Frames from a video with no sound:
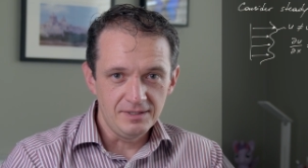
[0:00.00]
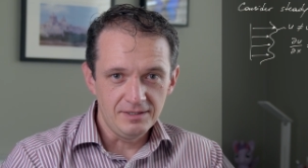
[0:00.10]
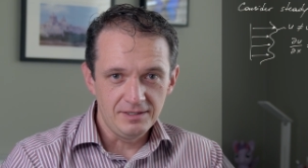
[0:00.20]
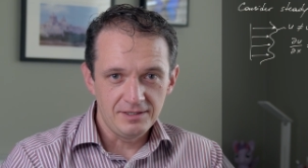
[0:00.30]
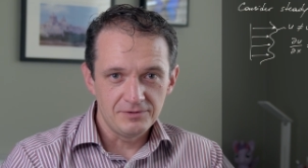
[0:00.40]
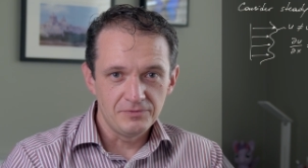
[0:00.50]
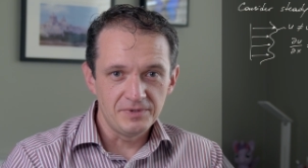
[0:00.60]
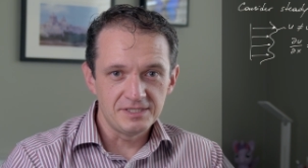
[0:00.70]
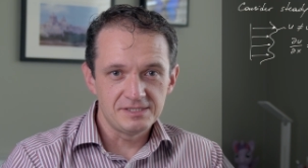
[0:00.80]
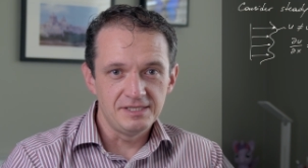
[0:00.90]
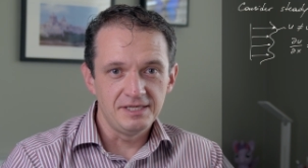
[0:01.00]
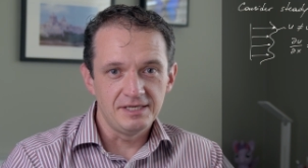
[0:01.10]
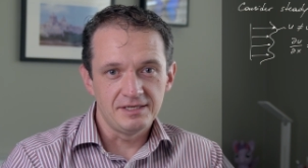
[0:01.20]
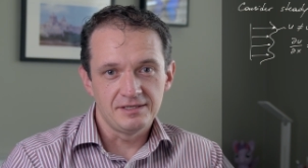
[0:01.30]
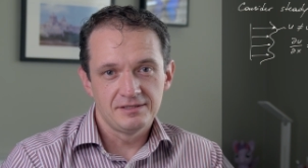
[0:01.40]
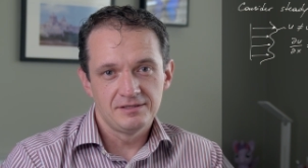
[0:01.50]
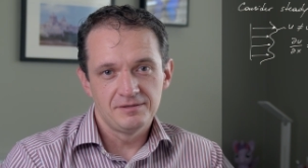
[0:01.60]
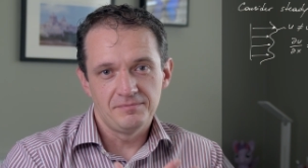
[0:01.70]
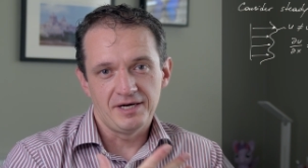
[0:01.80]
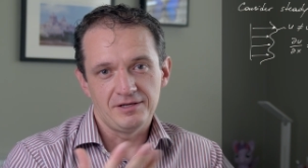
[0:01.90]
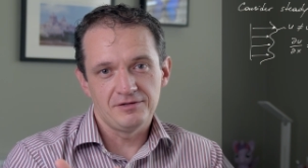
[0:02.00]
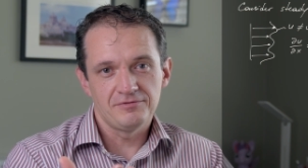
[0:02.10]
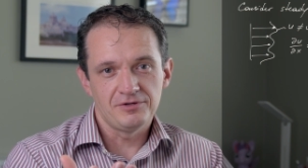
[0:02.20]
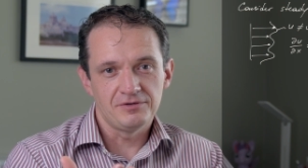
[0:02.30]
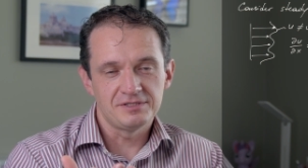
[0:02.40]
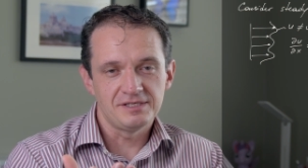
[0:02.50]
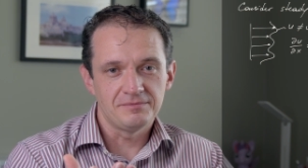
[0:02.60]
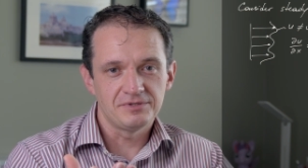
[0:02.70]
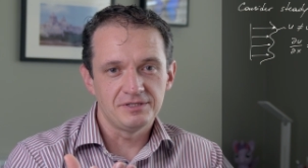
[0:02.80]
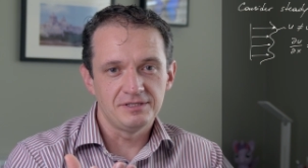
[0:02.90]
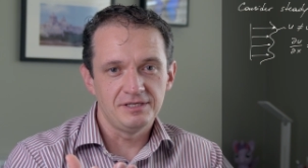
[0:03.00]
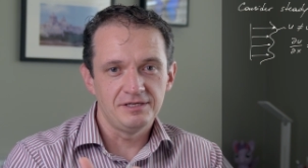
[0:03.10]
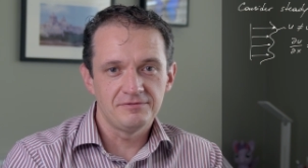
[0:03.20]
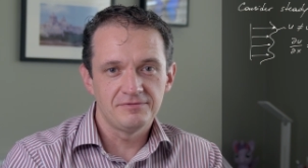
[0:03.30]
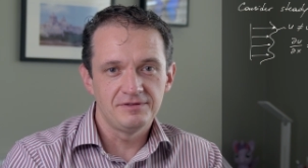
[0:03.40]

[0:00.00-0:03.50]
uh, with the uh, parallel flow assumption if